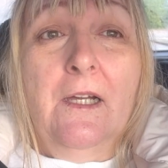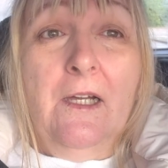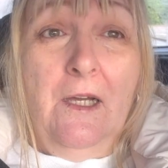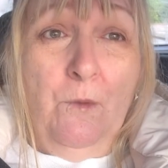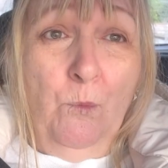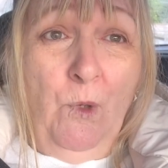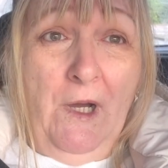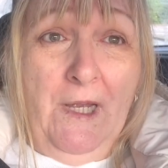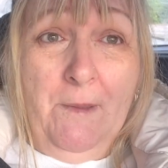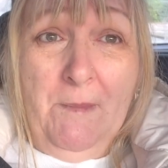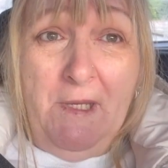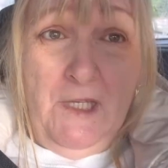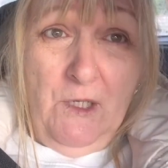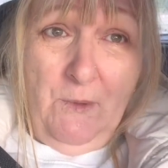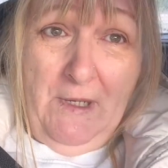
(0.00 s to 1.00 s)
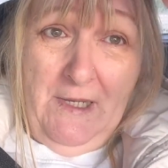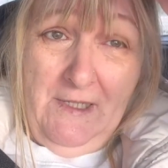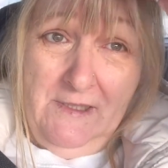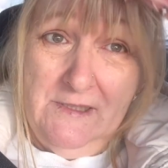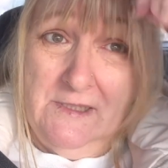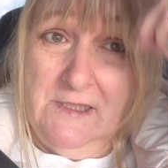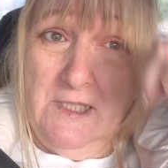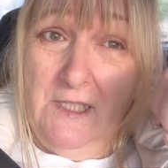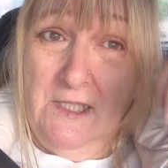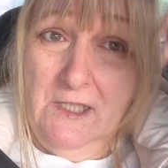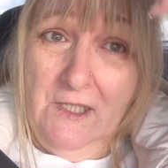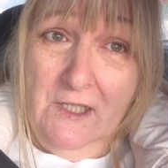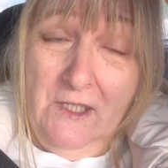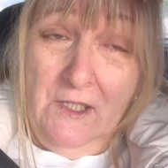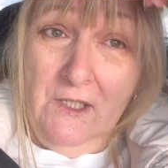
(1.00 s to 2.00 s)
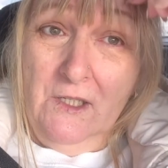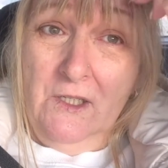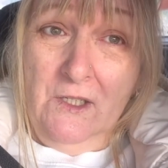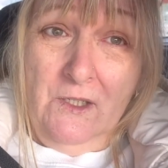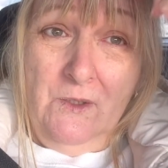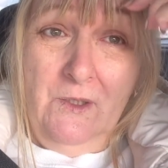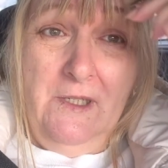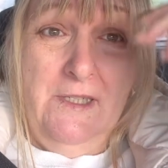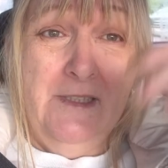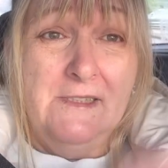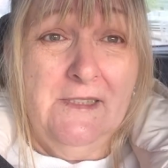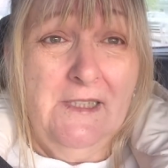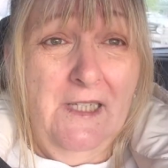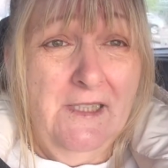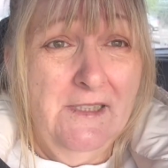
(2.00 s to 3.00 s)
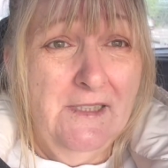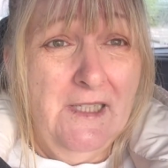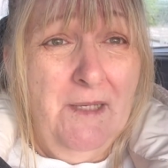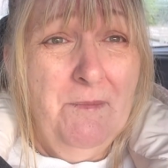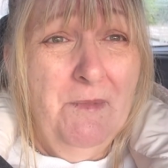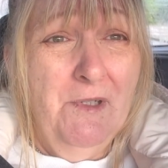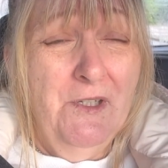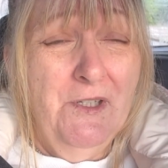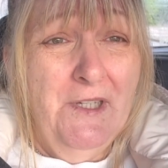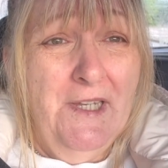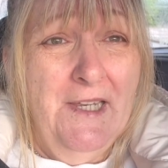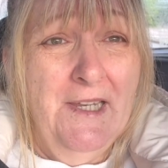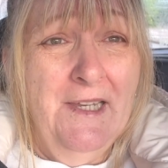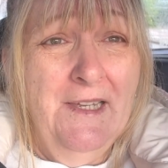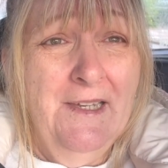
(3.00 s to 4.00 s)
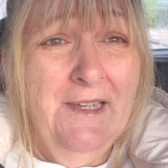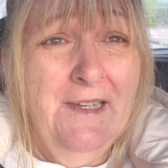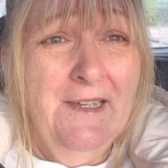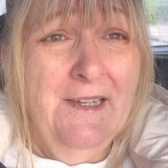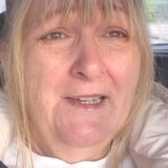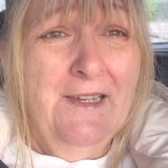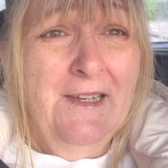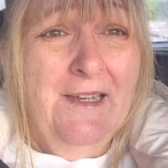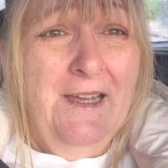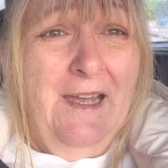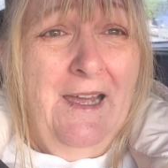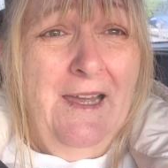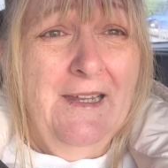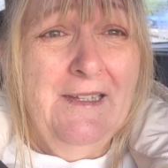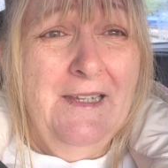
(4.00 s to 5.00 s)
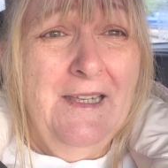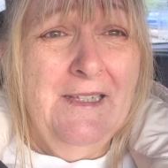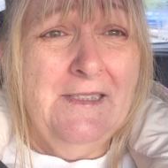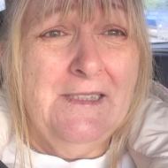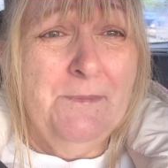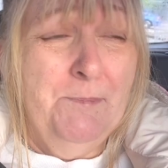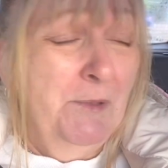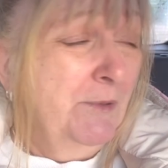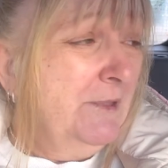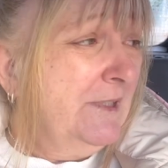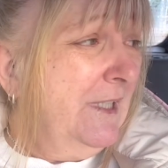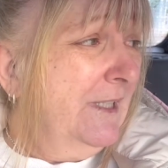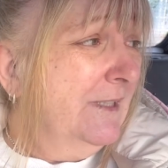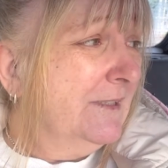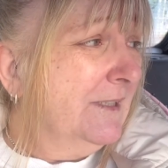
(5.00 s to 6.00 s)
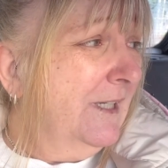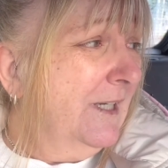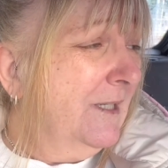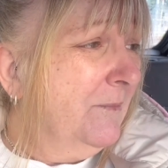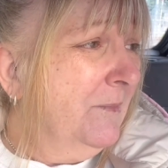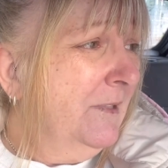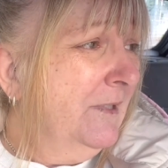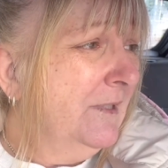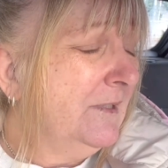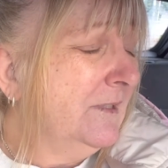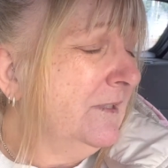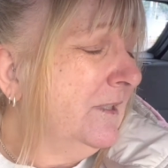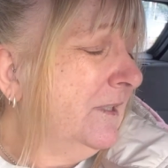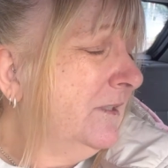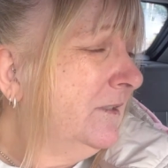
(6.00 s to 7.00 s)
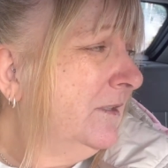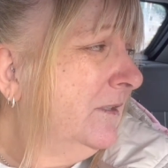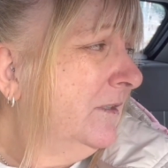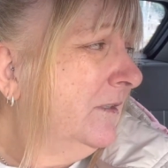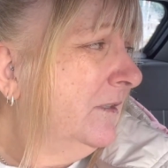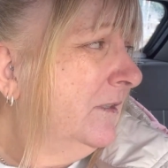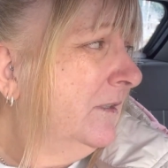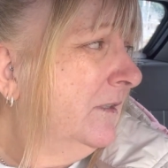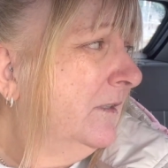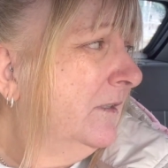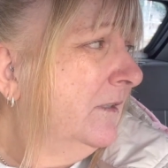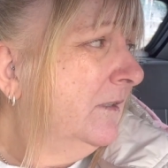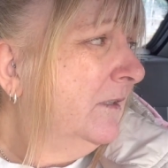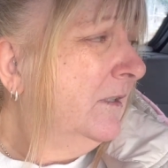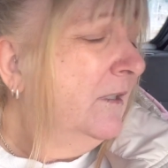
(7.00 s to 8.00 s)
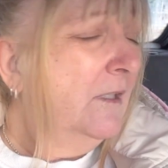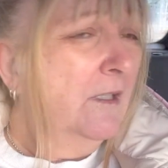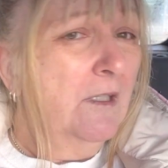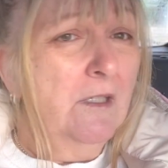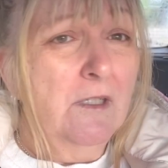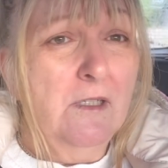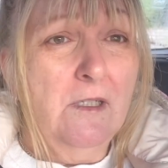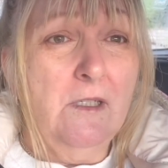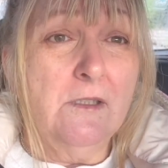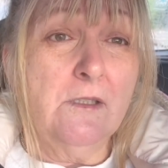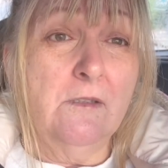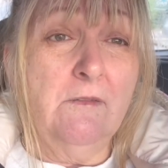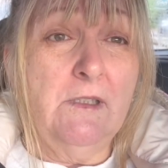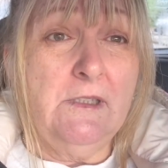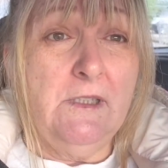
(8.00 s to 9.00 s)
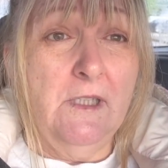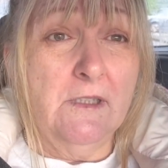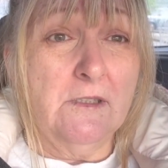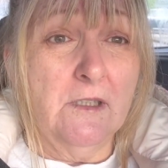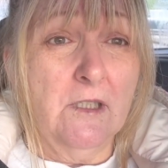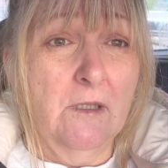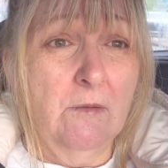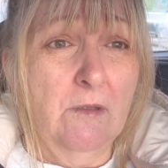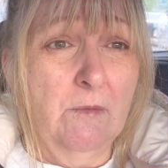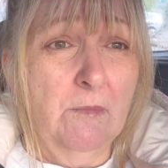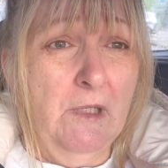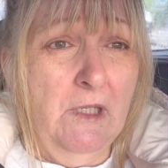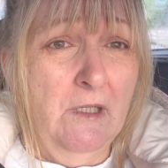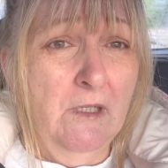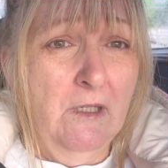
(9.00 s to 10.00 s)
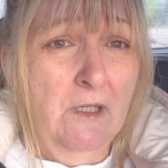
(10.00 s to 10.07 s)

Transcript: And why may you ask? Well, it's Saturday morning and it's boot sale time, isn't it? Yes. He's already had a go at me.